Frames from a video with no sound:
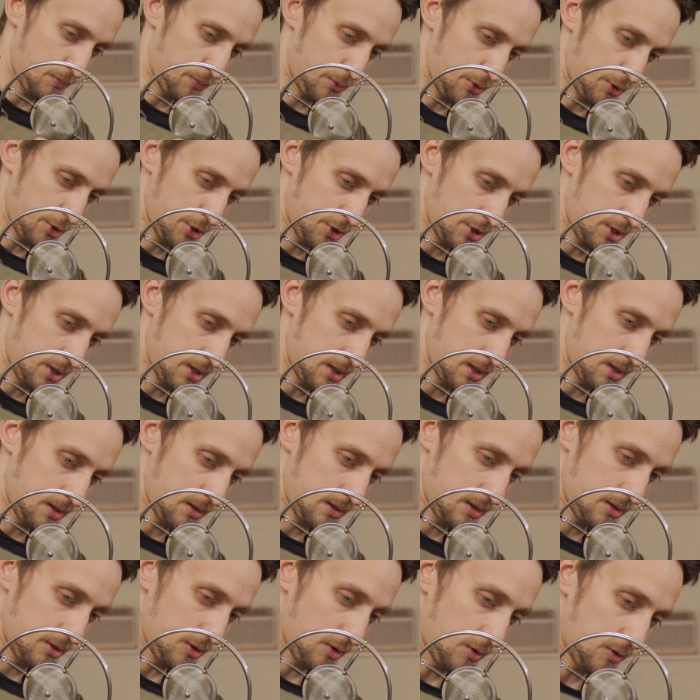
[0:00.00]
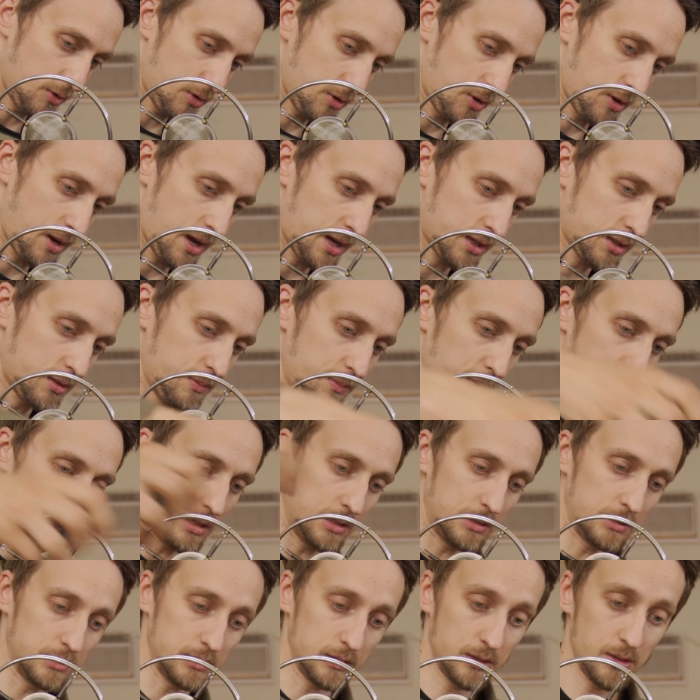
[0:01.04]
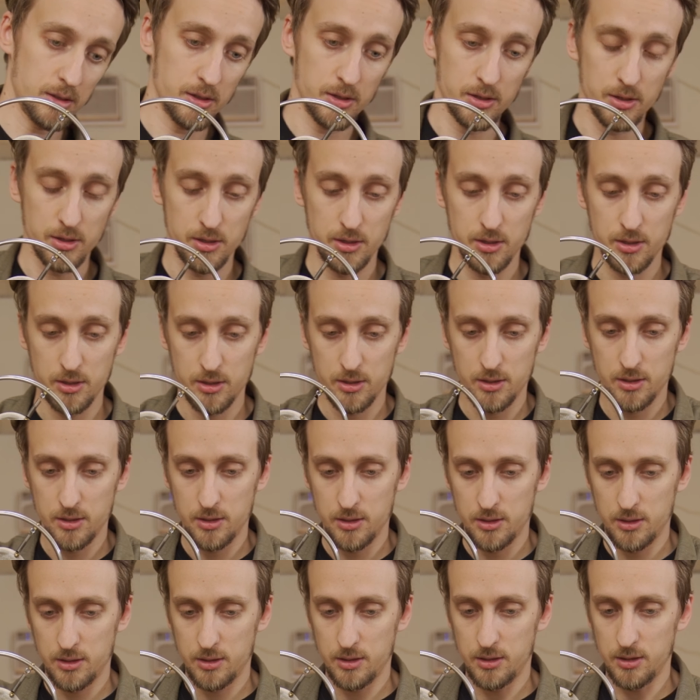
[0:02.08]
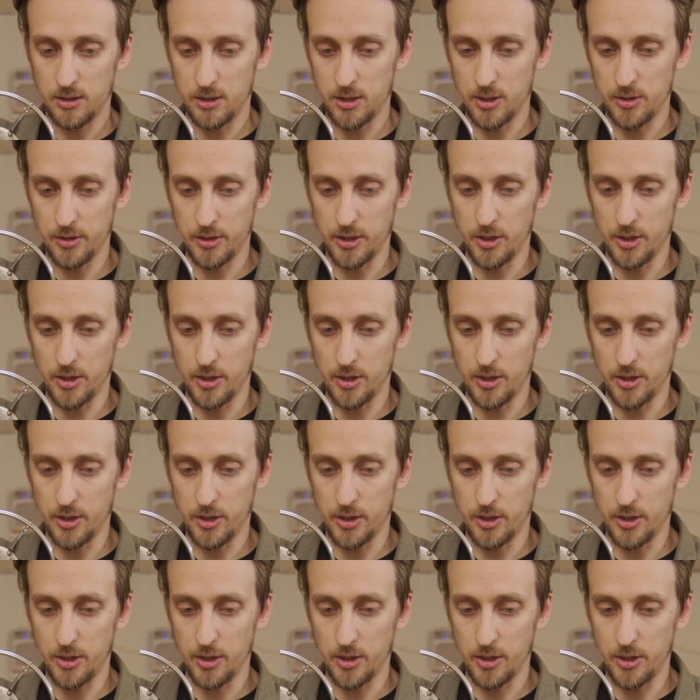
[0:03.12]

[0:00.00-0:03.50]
push in, don't crack the button. And there we